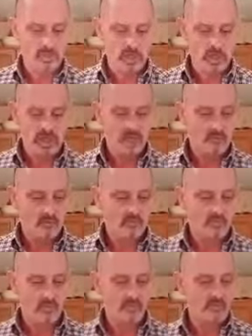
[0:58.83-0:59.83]
in most
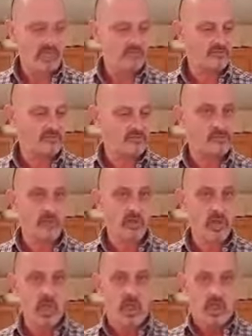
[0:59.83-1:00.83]
rooming houses.
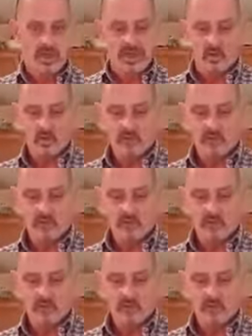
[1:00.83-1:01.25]
Now all you